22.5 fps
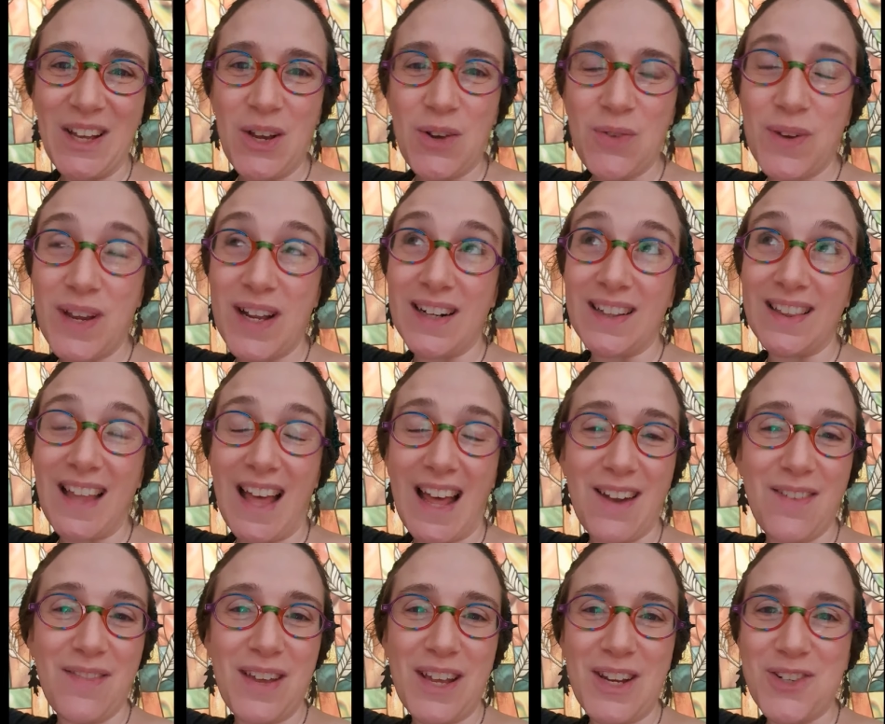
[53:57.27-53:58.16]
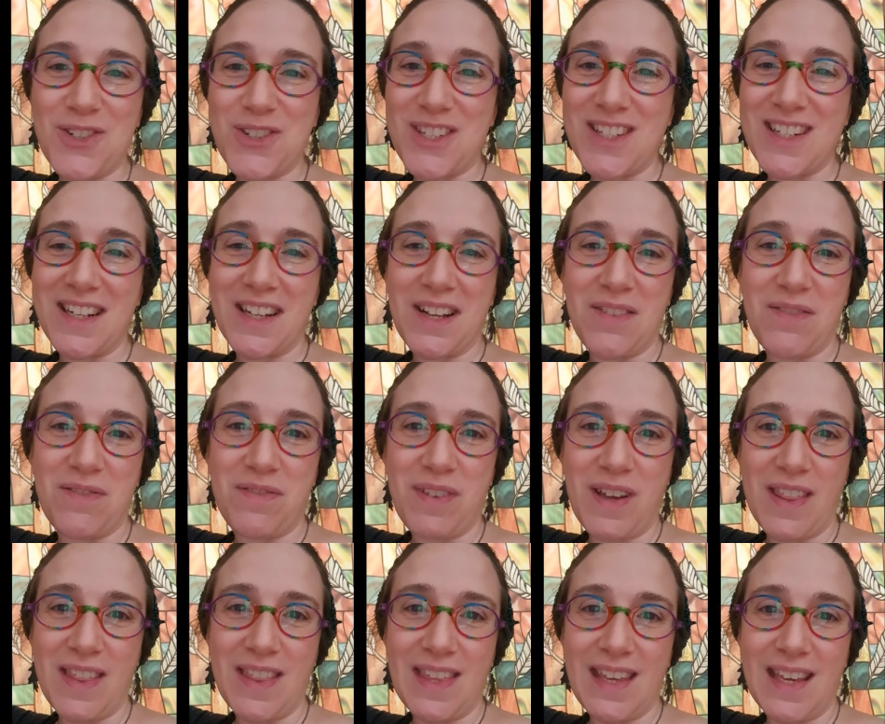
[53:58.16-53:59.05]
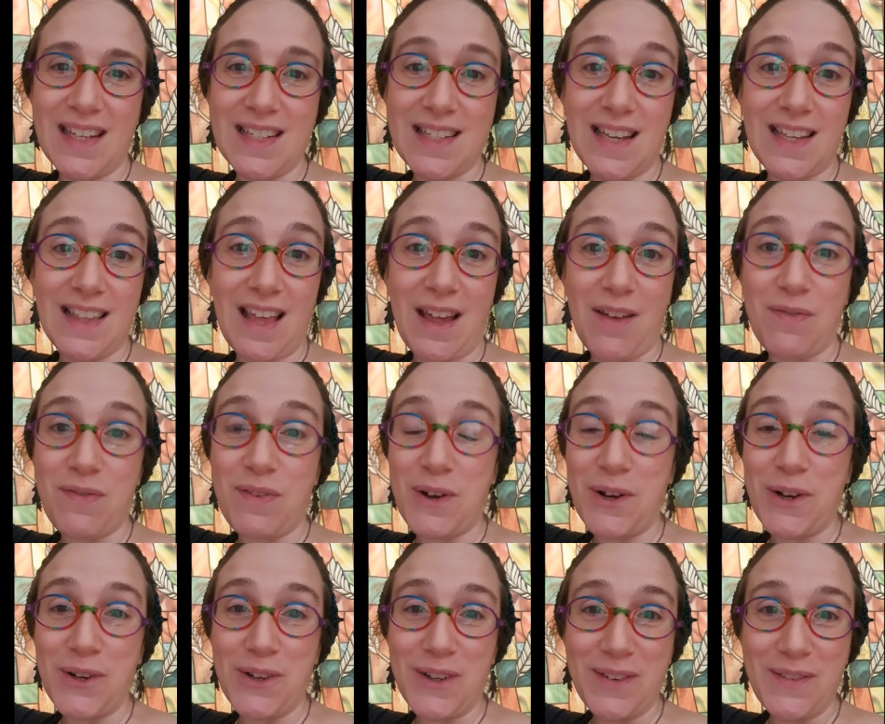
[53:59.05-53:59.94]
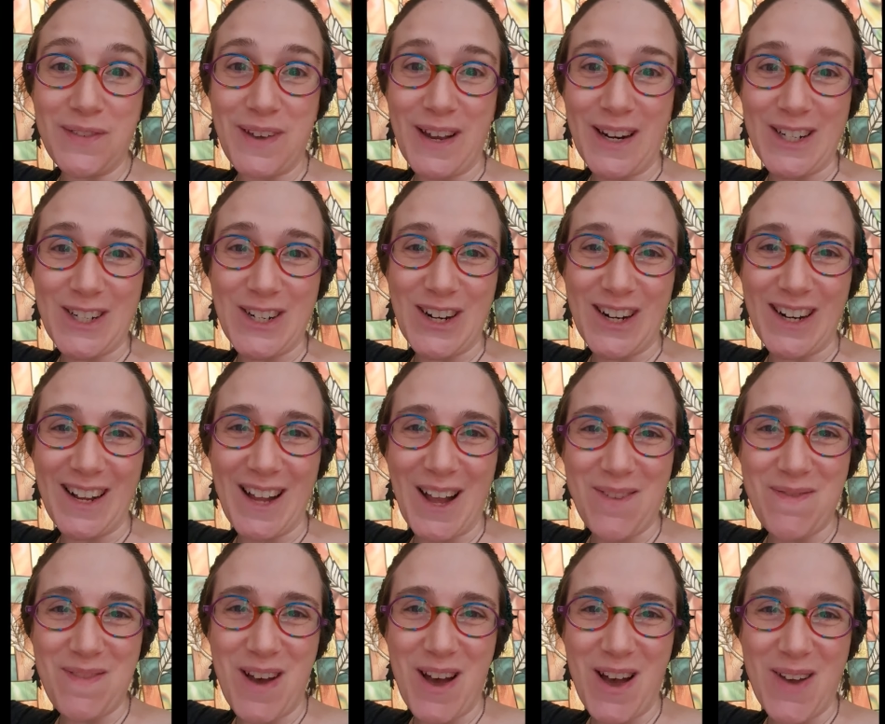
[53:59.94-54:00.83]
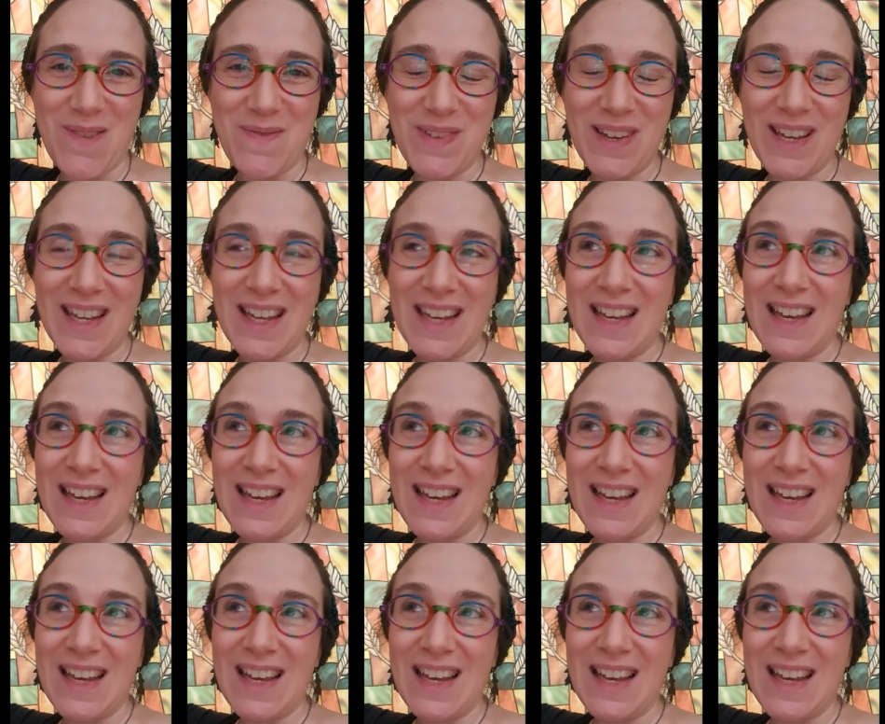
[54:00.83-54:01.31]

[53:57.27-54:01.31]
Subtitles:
We had a lot of interesting and fun things like that fungal infection come up.